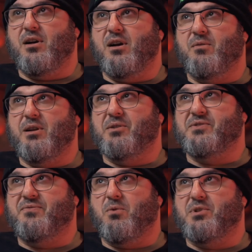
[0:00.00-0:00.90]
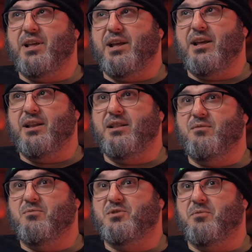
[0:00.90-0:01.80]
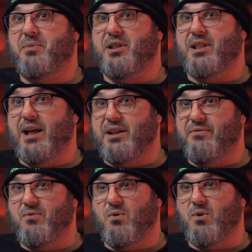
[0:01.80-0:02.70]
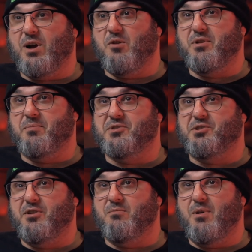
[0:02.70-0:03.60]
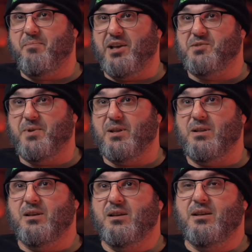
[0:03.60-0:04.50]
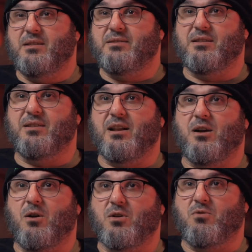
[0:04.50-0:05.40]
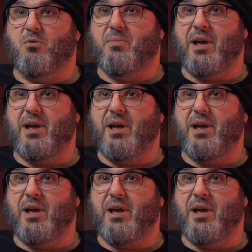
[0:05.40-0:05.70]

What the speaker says: when I was 14, which would have been in 94, I opened up a studio in my basement, did a lot of hardcore